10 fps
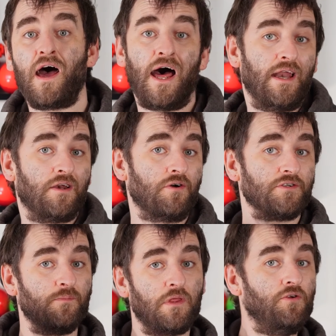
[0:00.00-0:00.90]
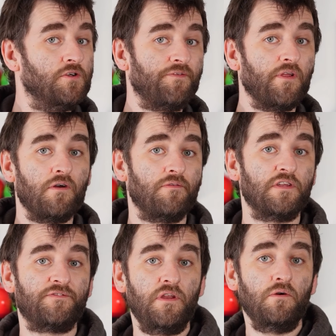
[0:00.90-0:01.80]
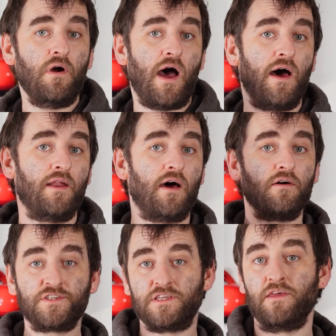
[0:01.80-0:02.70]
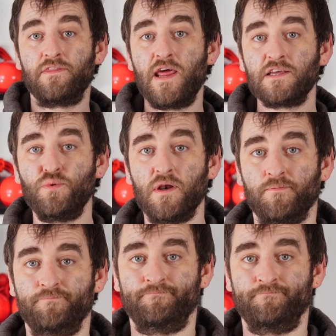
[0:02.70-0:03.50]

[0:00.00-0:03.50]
and got something useful out of this video, and I'll see you in the next one.